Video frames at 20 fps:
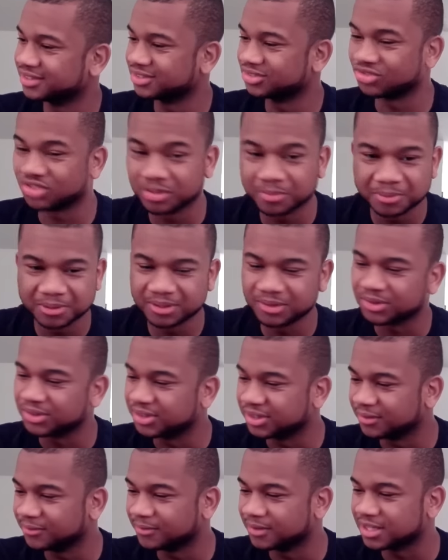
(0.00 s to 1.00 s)
Dribbling or
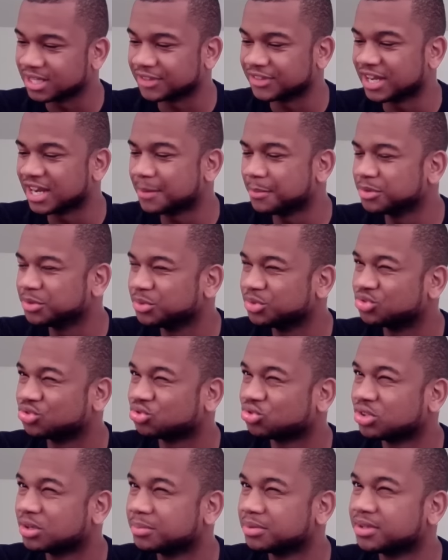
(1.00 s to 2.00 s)
defense. I think I'm gonna do
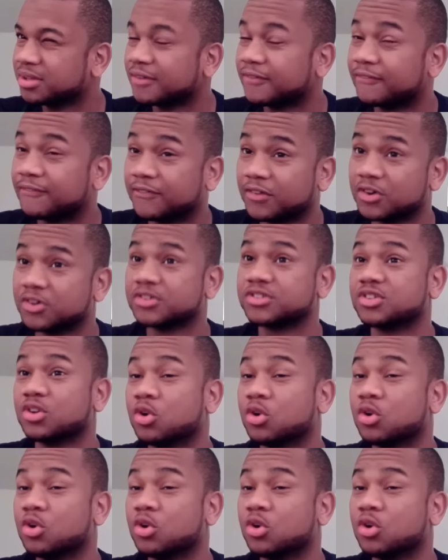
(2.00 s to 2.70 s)
dribbling first,